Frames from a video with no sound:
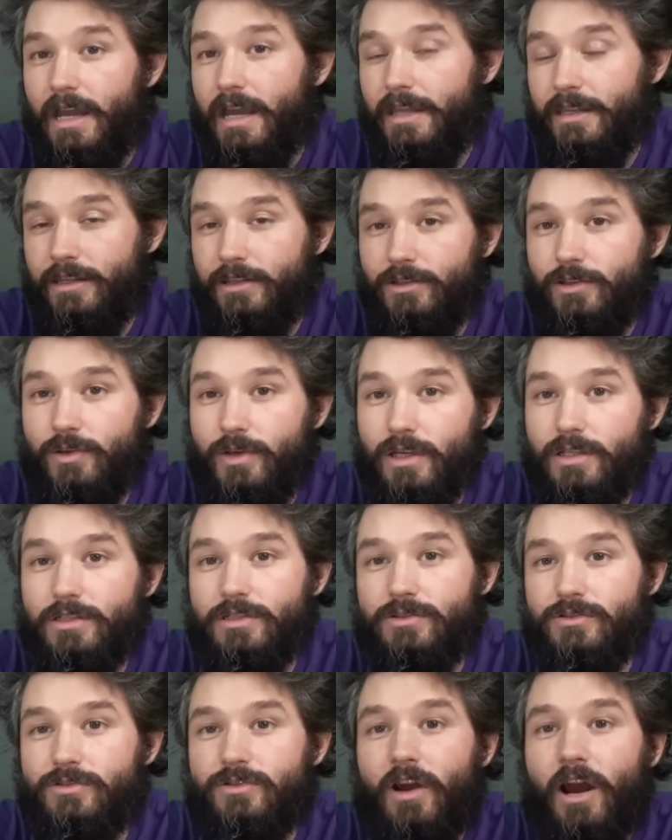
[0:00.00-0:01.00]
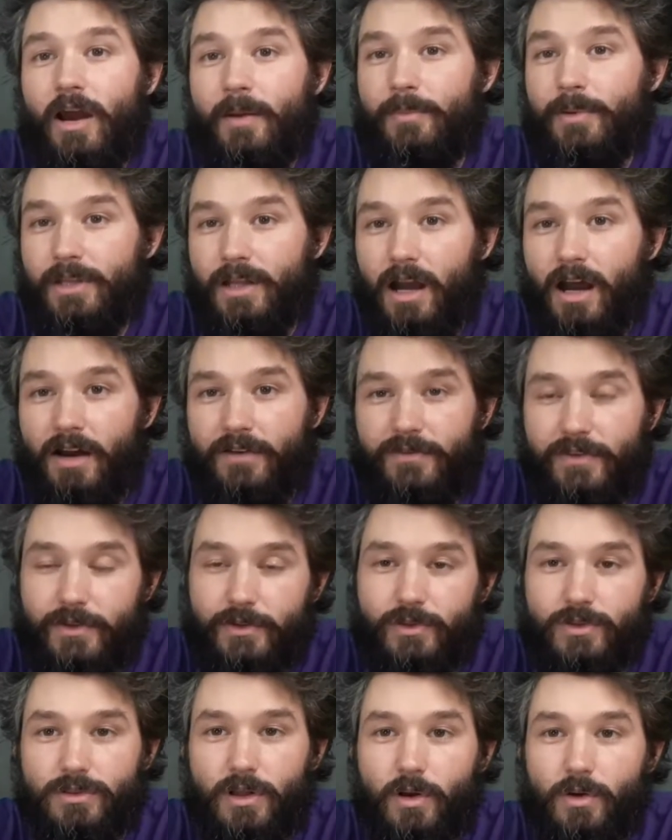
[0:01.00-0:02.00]
And then you can just drop it off
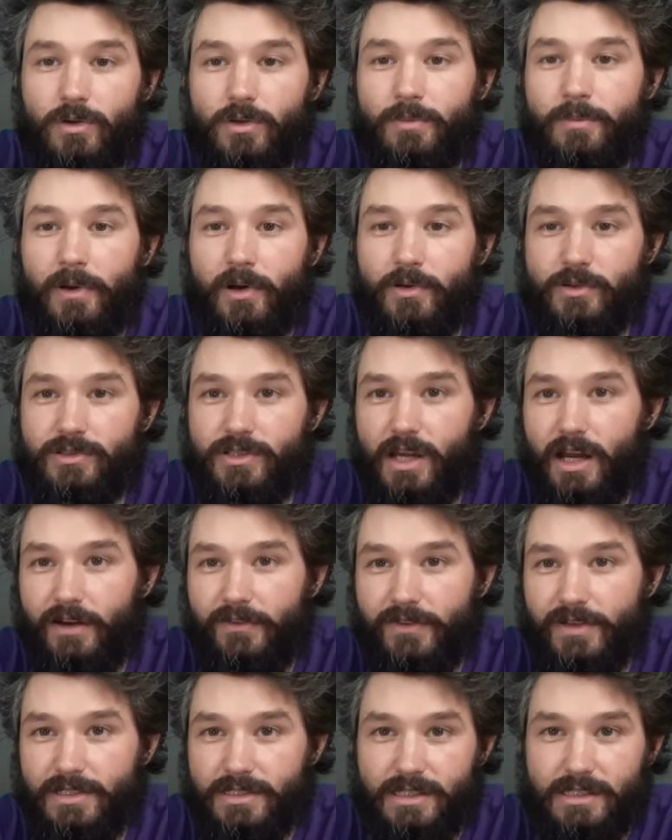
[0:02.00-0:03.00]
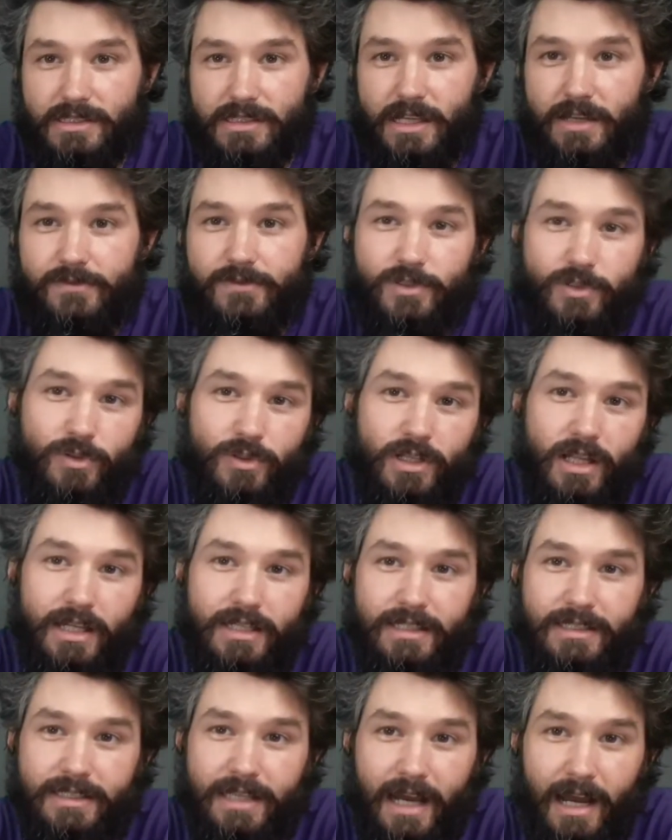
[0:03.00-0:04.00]
at your local post office. It saves you a
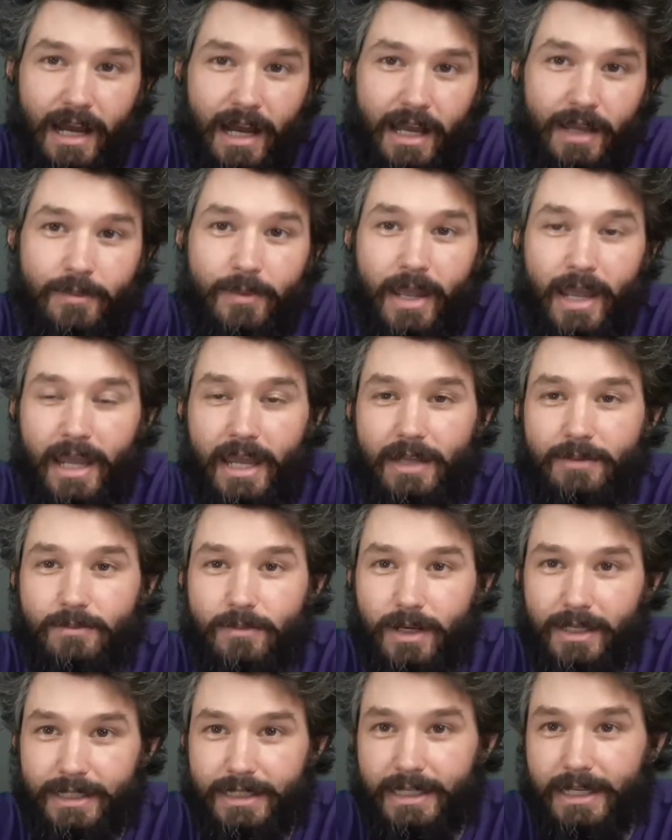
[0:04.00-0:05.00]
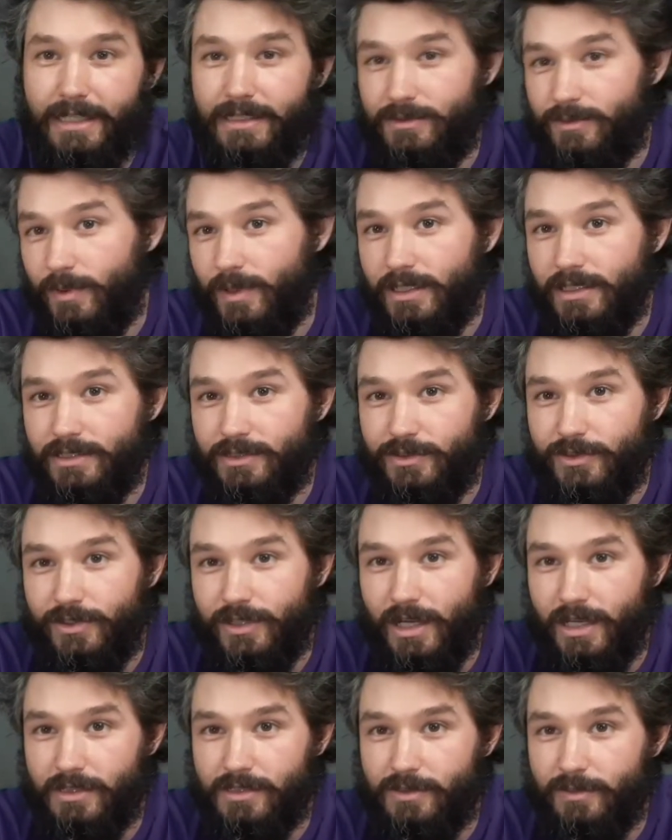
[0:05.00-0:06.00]
lot of time and money, as well as your
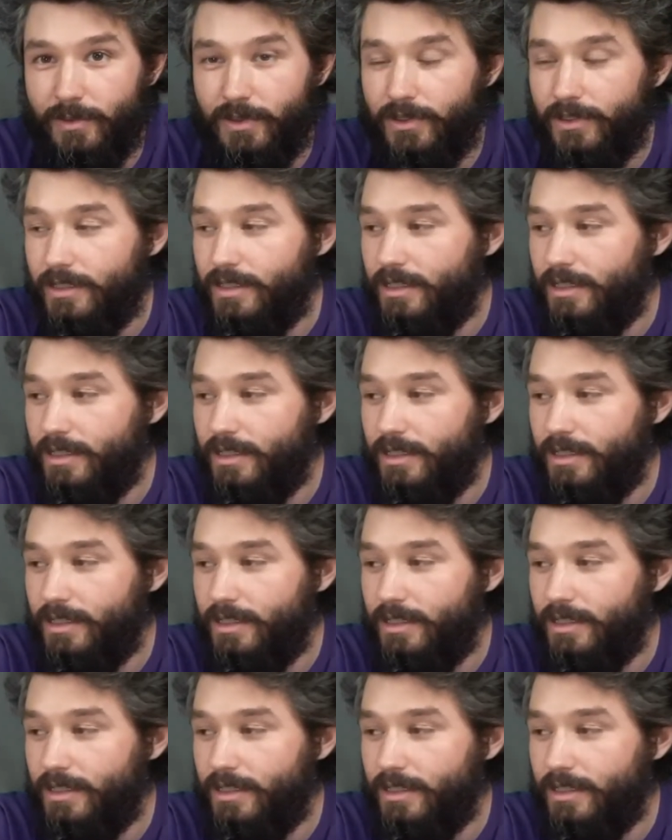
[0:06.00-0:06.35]
customer.